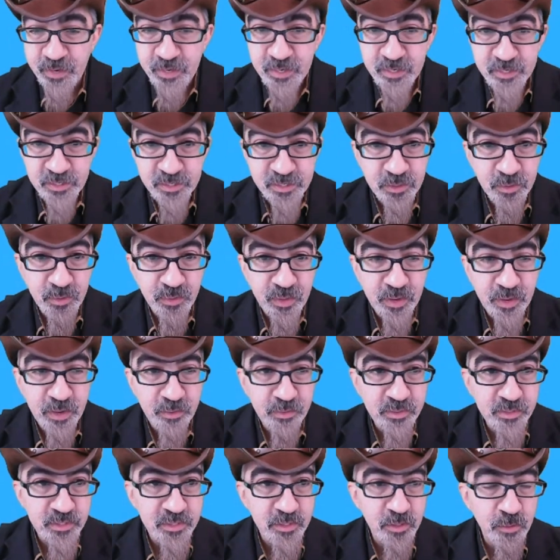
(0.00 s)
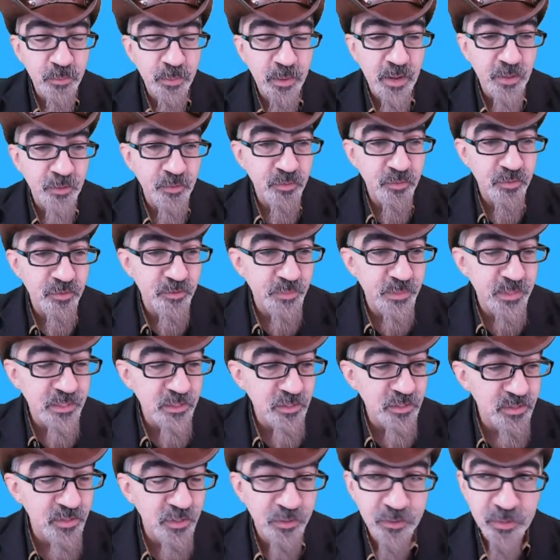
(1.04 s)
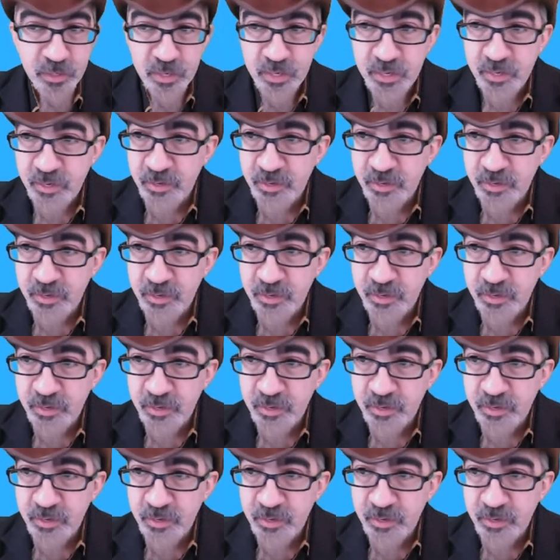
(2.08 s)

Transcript: that it's still there and still bothers me. So,